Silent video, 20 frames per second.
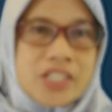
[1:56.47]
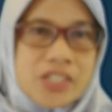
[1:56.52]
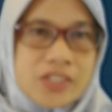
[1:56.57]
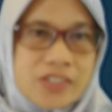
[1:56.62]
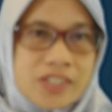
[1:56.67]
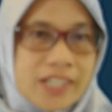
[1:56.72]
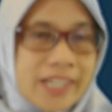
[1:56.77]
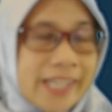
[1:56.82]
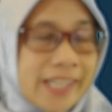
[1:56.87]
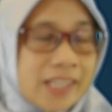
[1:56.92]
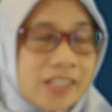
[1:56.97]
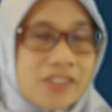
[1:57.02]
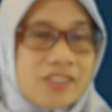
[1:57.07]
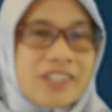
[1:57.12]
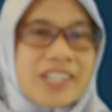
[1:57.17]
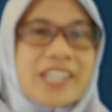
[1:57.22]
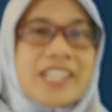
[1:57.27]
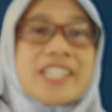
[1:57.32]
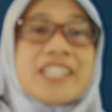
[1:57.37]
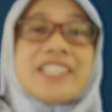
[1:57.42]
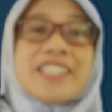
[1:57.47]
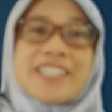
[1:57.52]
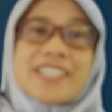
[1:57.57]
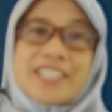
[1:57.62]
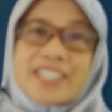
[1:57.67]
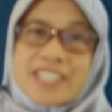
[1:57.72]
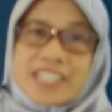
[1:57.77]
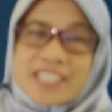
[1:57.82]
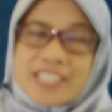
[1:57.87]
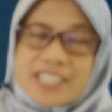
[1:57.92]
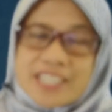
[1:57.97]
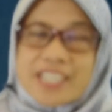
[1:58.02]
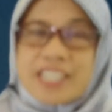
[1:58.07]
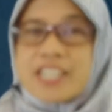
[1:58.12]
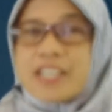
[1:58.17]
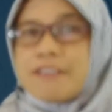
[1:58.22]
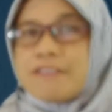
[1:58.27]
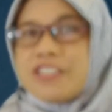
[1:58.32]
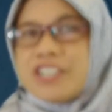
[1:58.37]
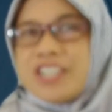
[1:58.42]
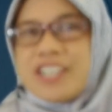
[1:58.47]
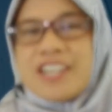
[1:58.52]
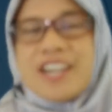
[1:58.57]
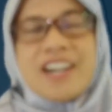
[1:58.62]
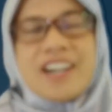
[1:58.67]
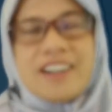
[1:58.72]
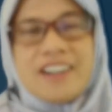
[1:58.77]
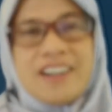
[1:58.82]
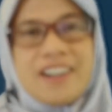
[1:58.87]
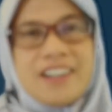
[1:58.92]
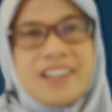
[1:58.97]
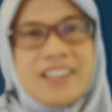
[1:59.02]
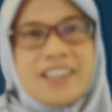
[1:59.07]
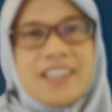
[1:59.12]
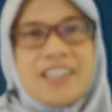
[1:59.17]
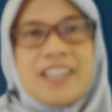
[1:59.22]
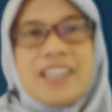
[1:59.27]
to calculate the distance of the car?